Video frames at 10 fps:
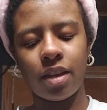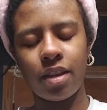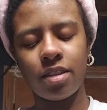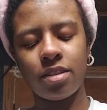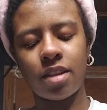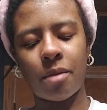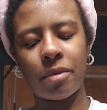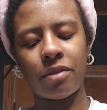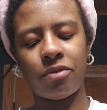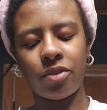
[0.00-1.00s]
it is not
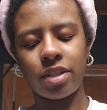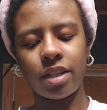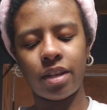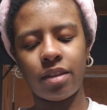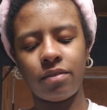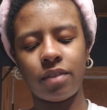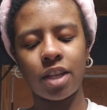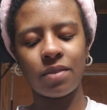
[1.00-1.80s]
my forte. That's